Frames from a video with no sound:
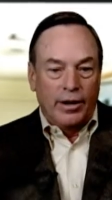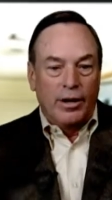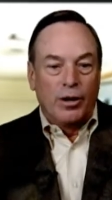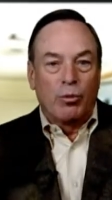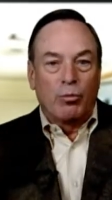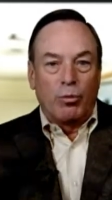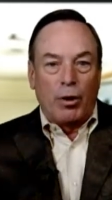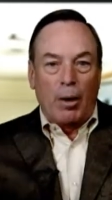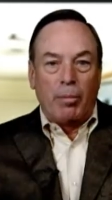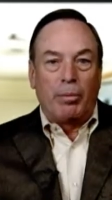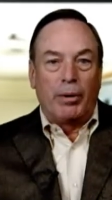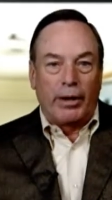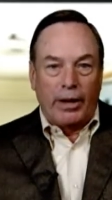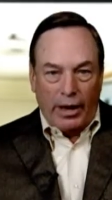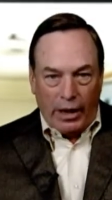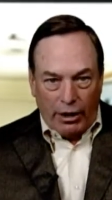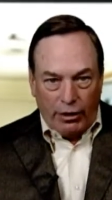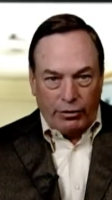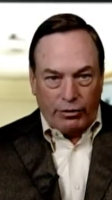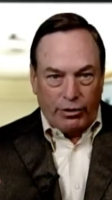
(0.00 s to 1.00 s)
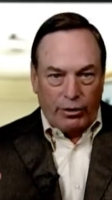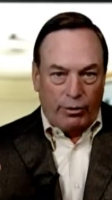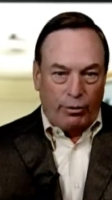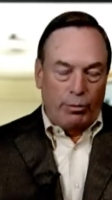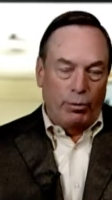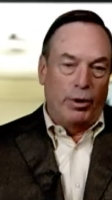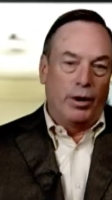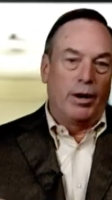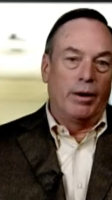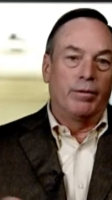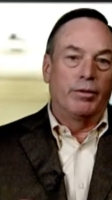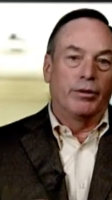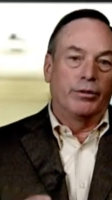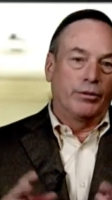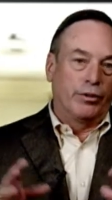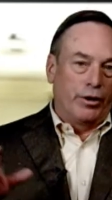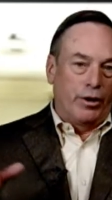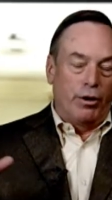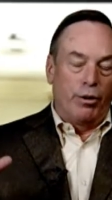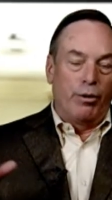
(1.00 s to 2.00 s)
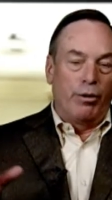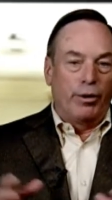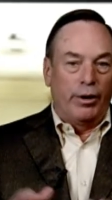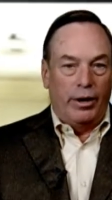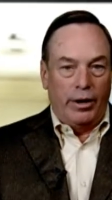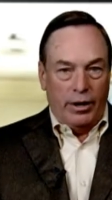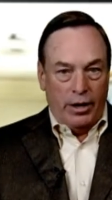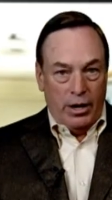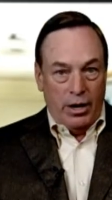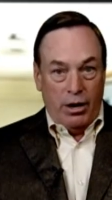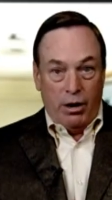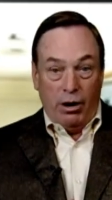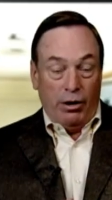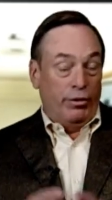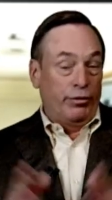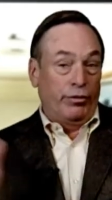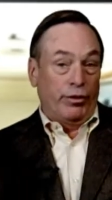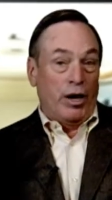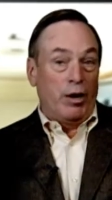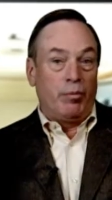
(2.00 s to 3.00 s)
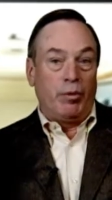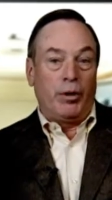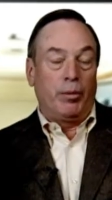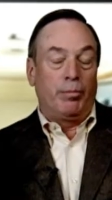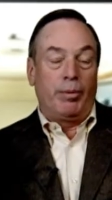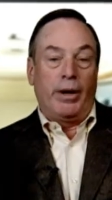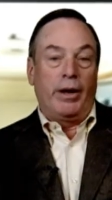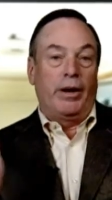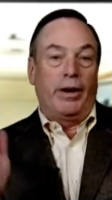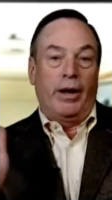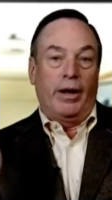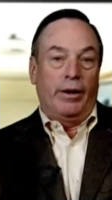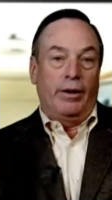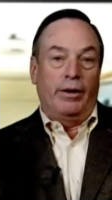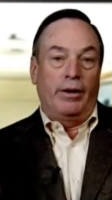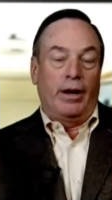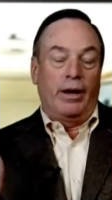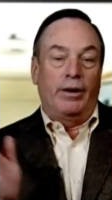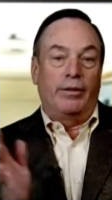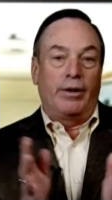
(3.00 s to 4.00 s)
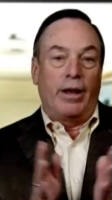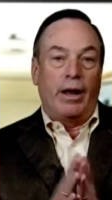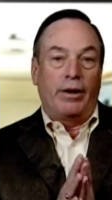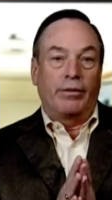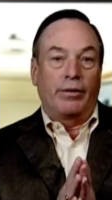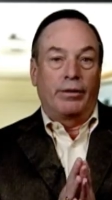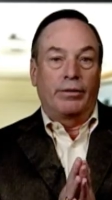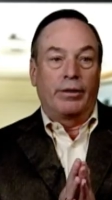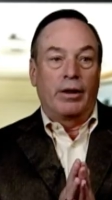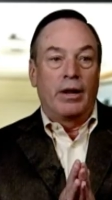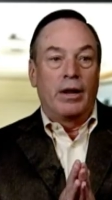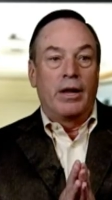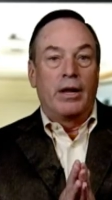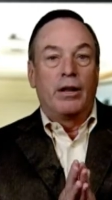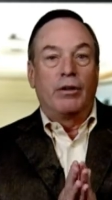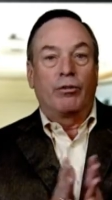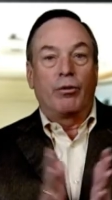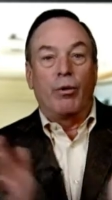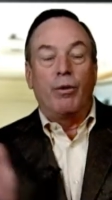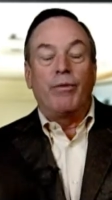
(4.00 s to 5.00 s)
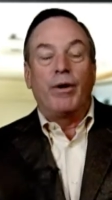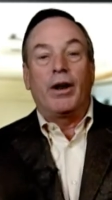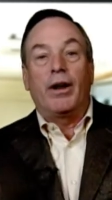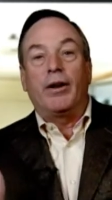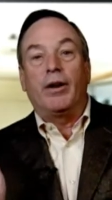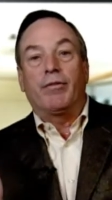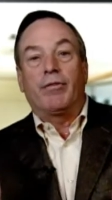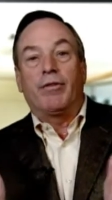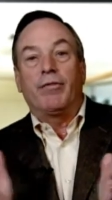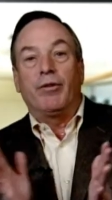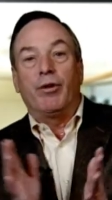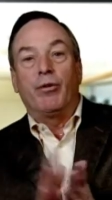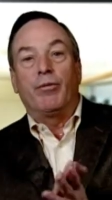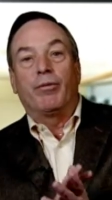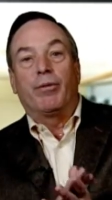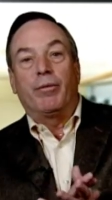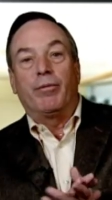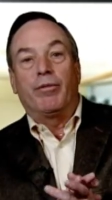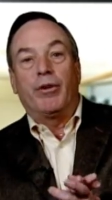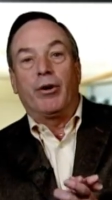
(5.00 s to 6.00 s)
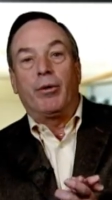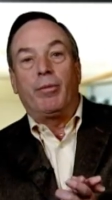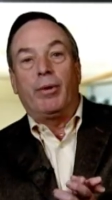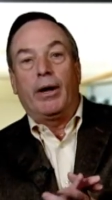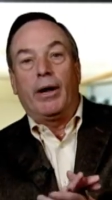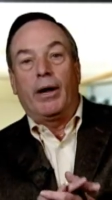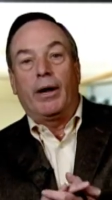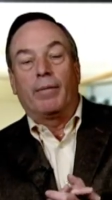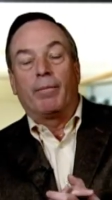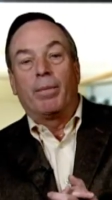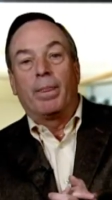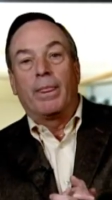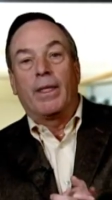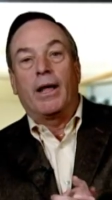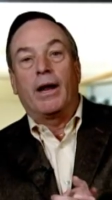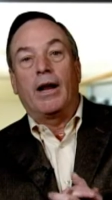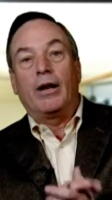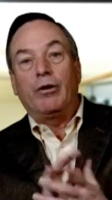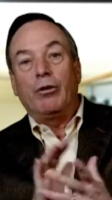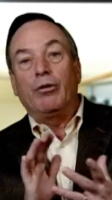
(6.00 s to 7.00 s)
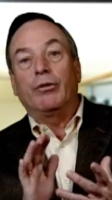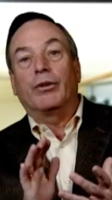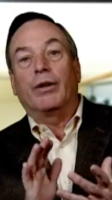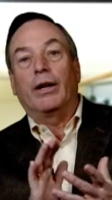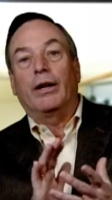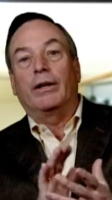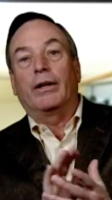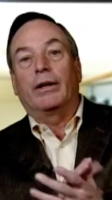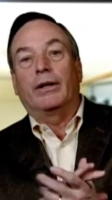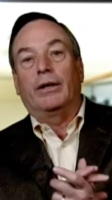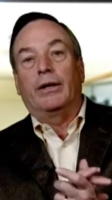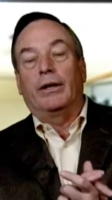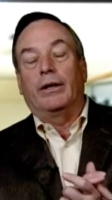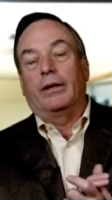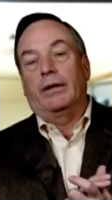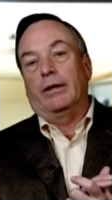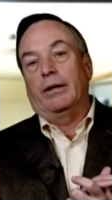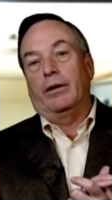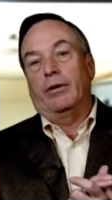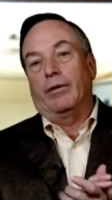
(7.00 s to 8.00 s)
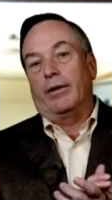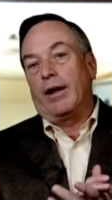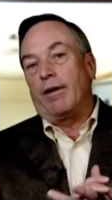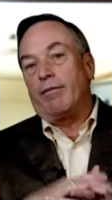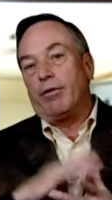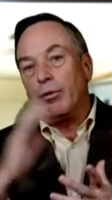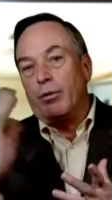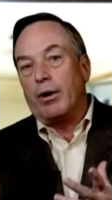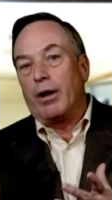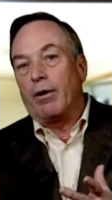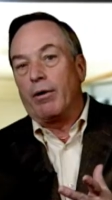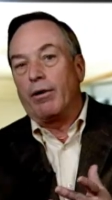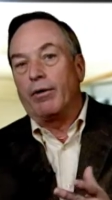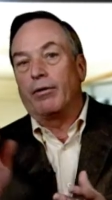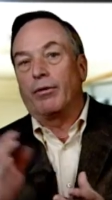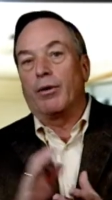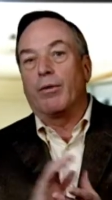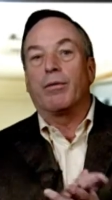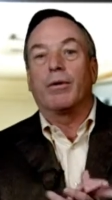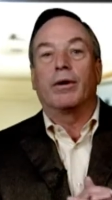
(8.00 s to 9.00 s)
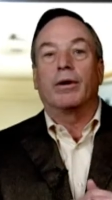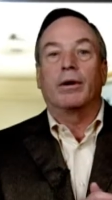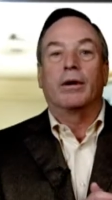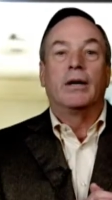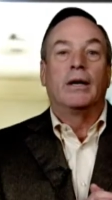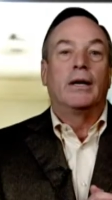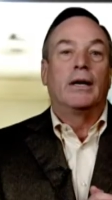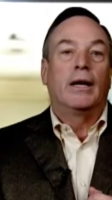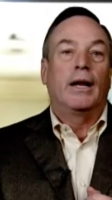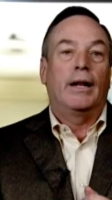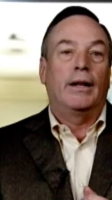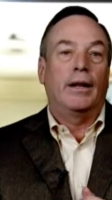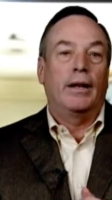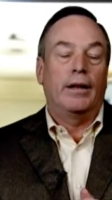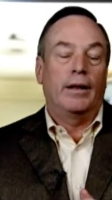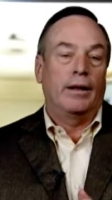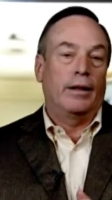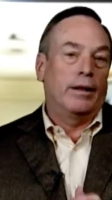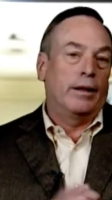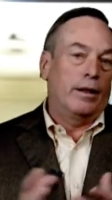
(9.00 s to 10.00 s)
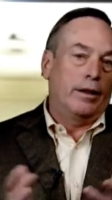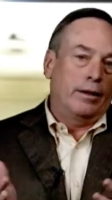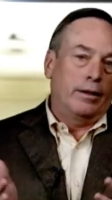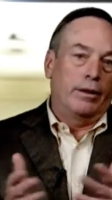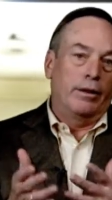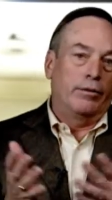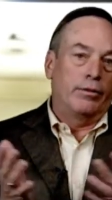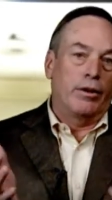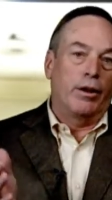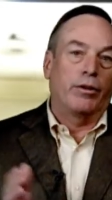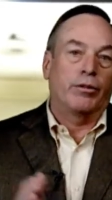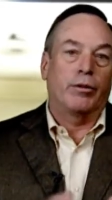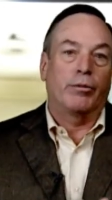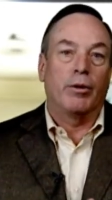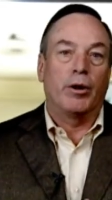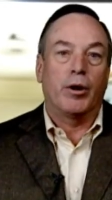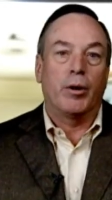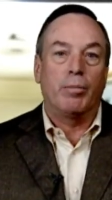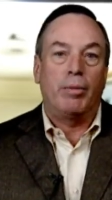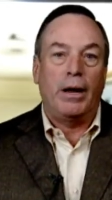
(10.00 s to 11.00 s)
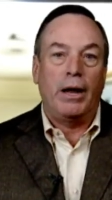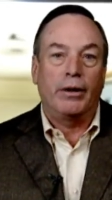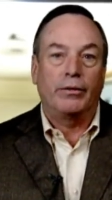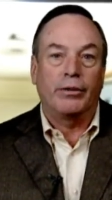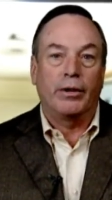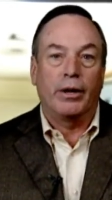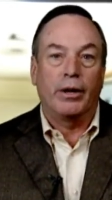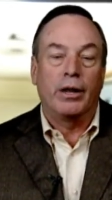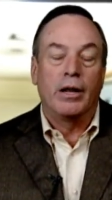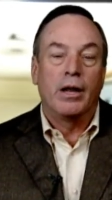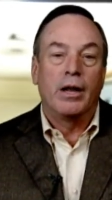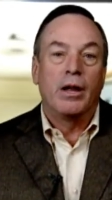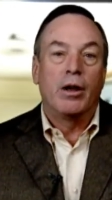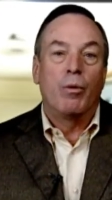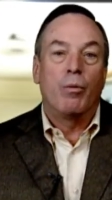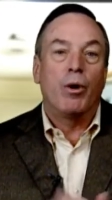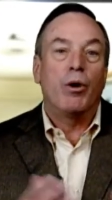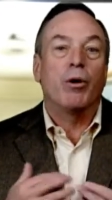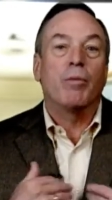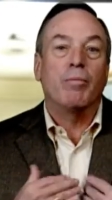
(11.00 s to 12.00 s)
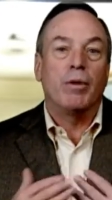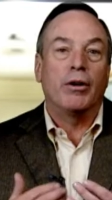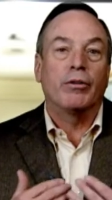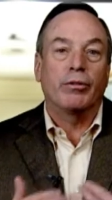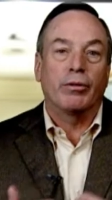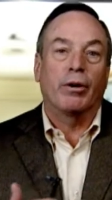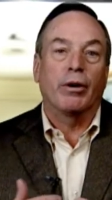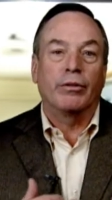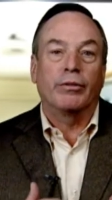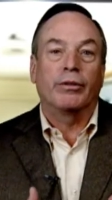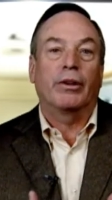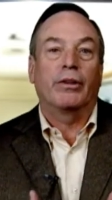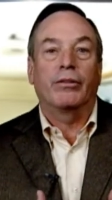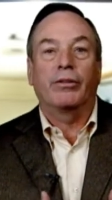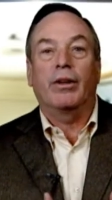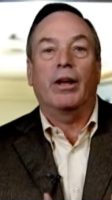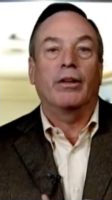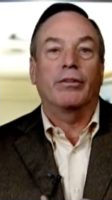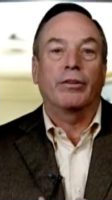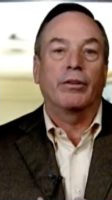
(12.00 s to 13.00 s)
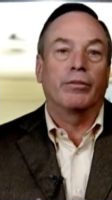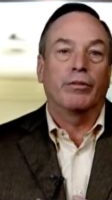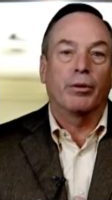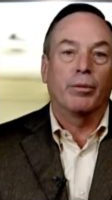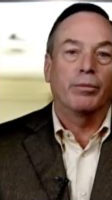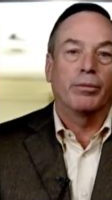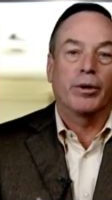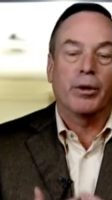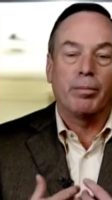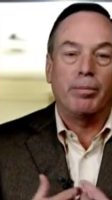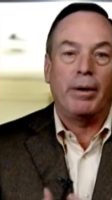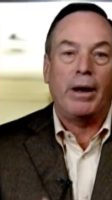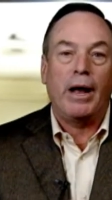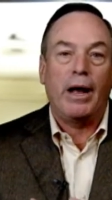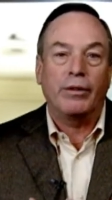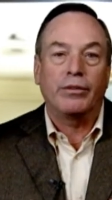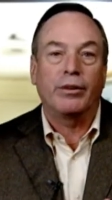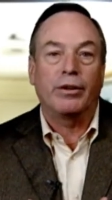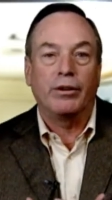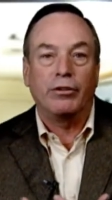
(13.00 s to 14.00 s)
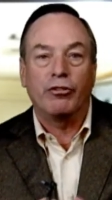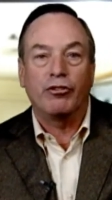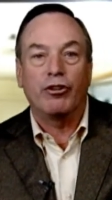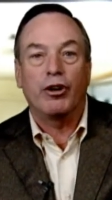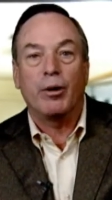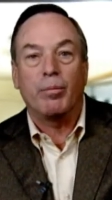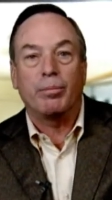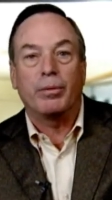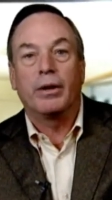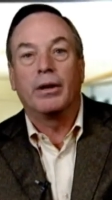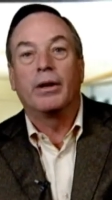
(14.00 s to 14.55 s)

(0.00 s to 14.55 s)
replication, whatever, security, are the same independent of how the data is accessed. So we've had a different view from the very beginning. And I do think that, that view carries over into the discussion around capacity. We don't measure our success in terms of capacity shipped.